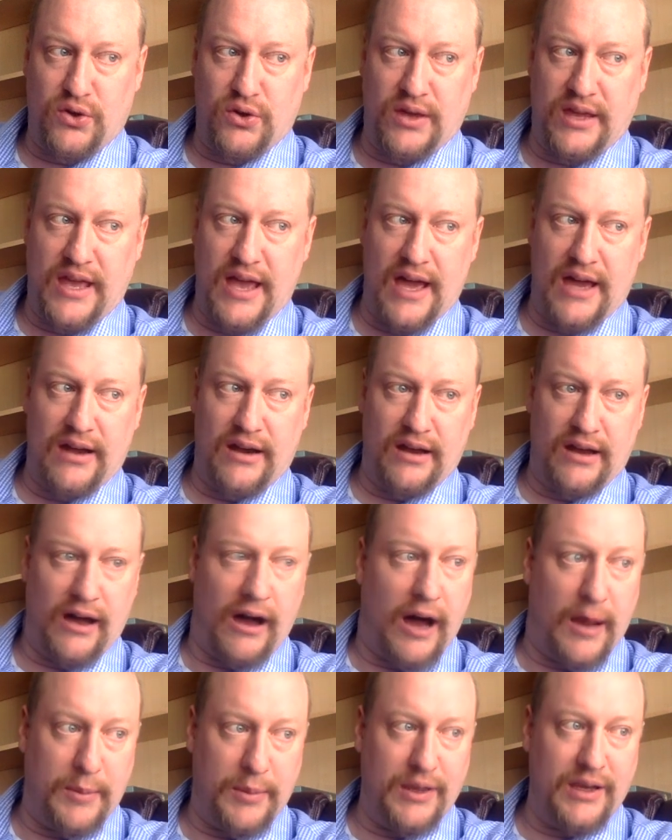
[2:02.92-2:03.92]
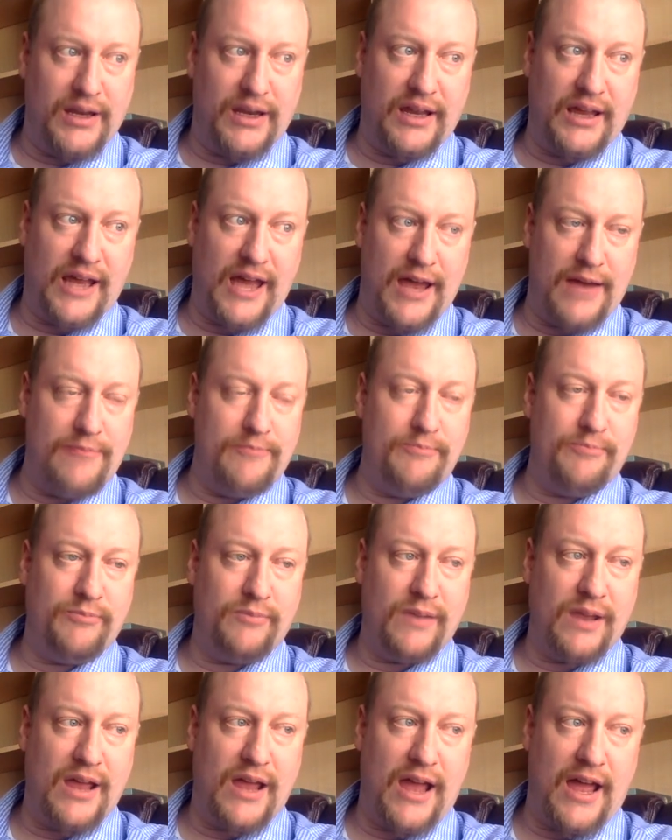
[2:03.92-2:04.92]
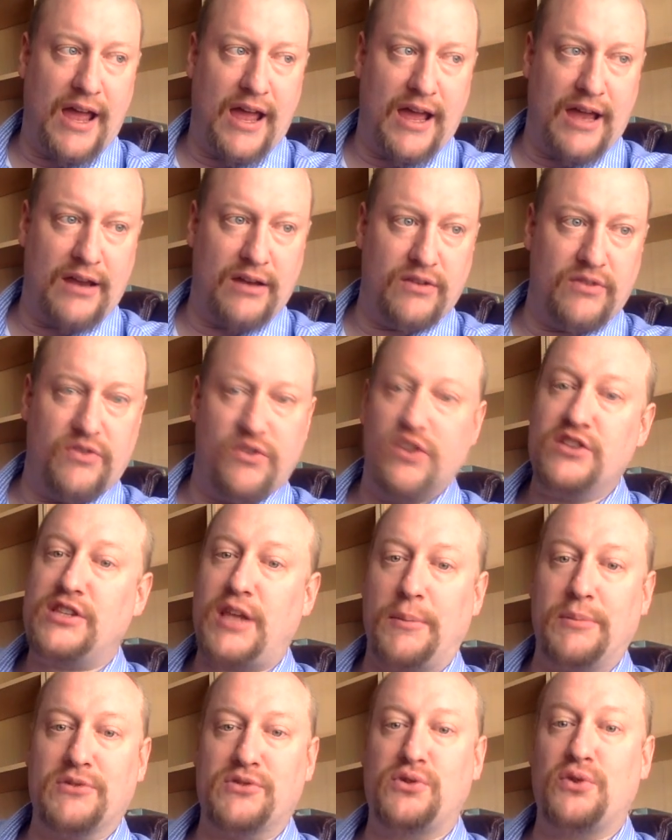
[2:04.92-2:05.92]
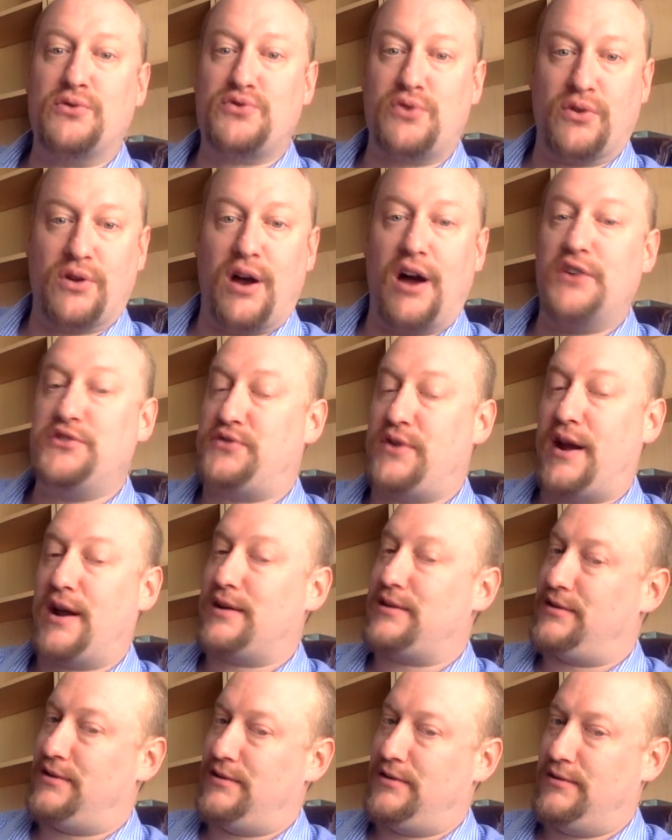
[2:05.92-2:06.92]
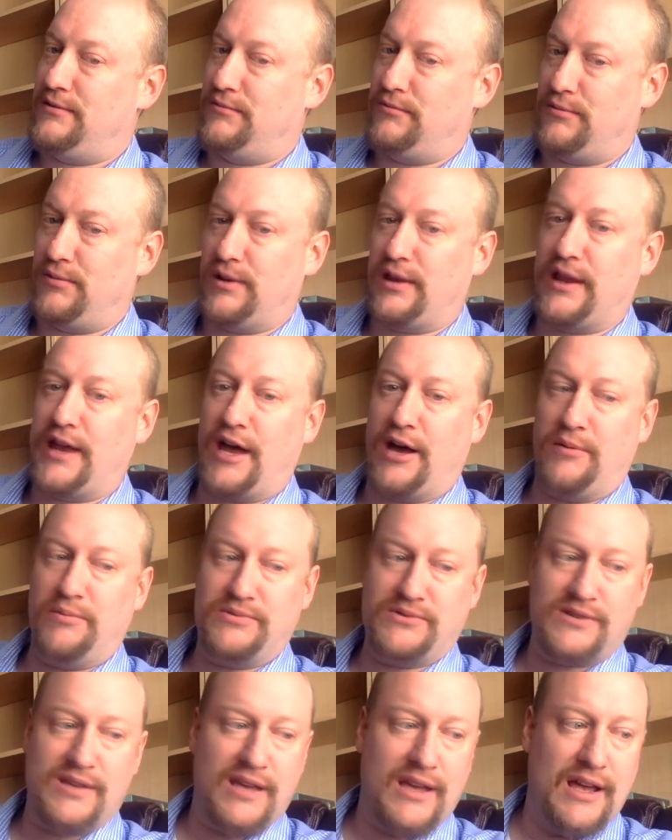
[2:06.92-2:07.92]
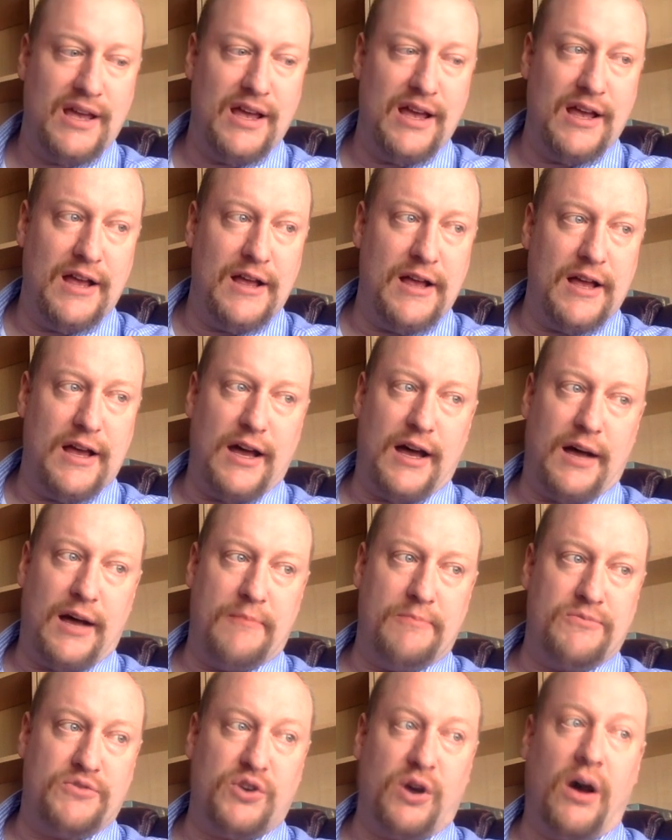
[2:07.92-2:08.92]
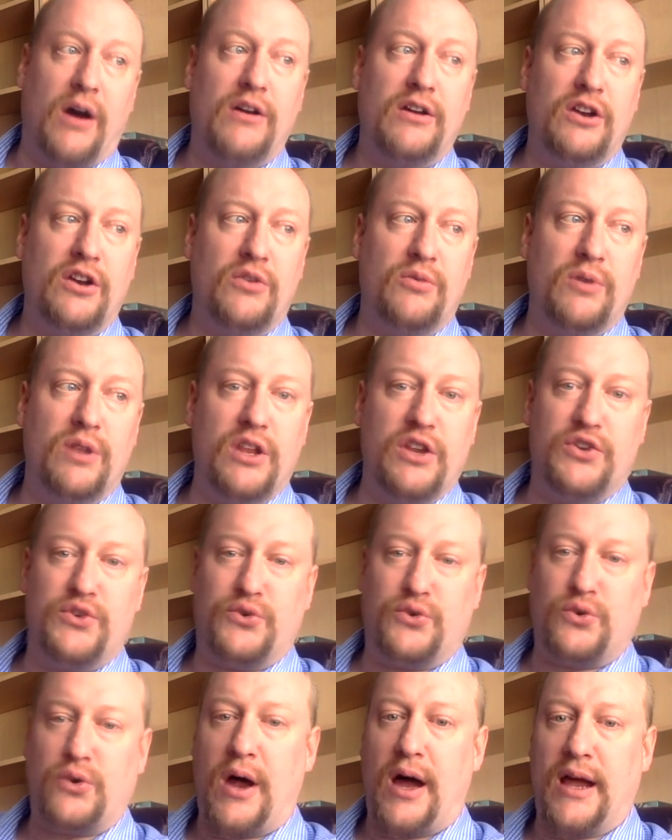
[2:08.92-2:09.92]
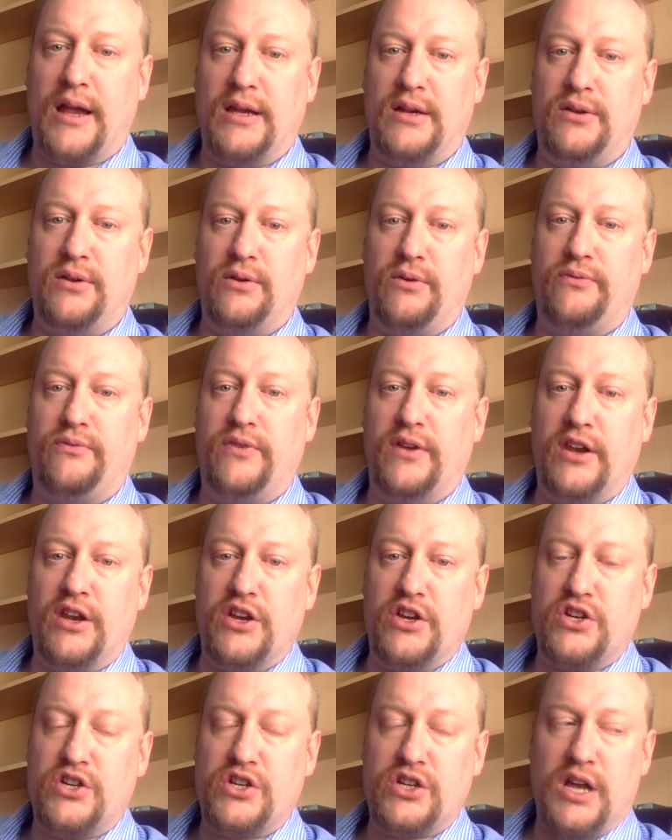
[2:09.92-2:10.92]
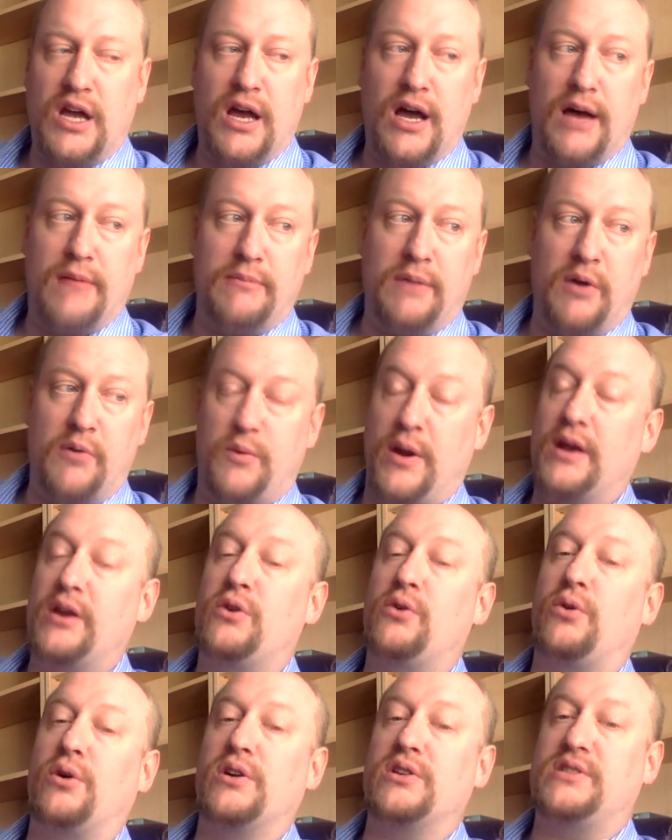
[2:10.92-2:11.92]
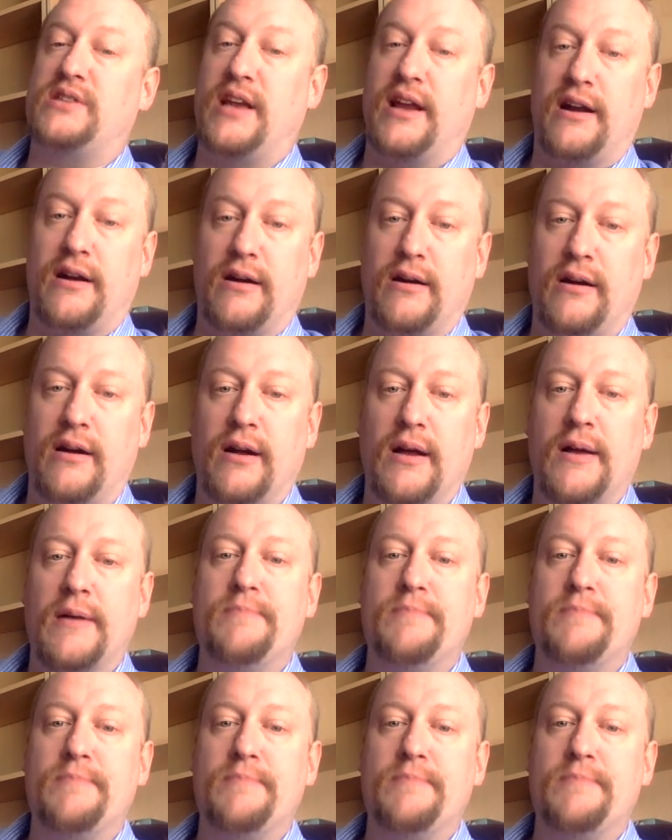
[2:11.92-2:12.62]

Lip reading: to get hobbying again. And this type of social contract really helps. So I'm going to really try to finish my Red Corsair